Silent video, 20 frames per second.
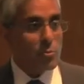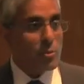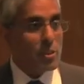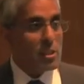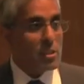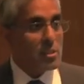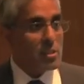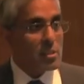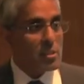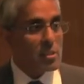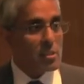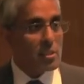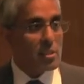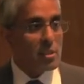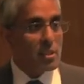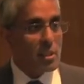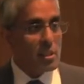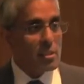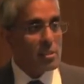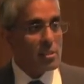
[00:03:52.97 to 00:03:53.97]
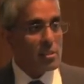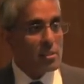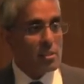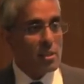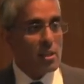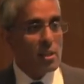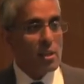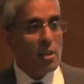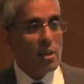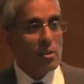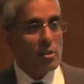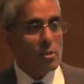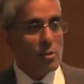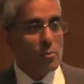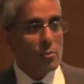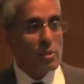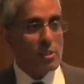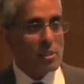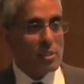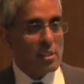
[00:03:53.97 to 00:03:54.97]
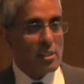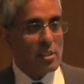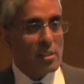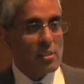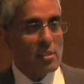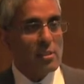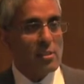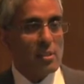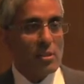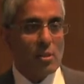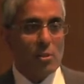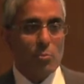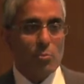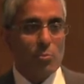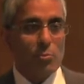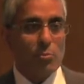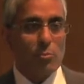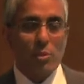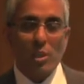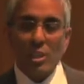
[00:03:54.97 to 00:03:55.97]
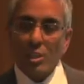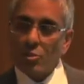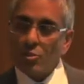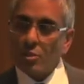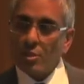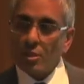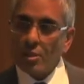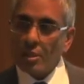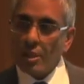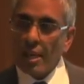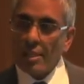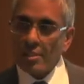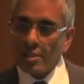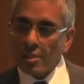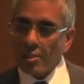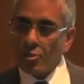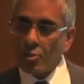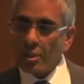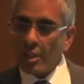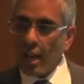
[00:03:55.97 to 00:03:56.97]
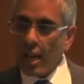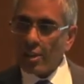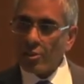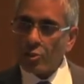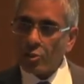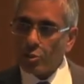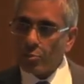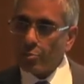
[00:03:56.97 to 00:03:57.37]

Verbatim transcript: piece is UBC's as an international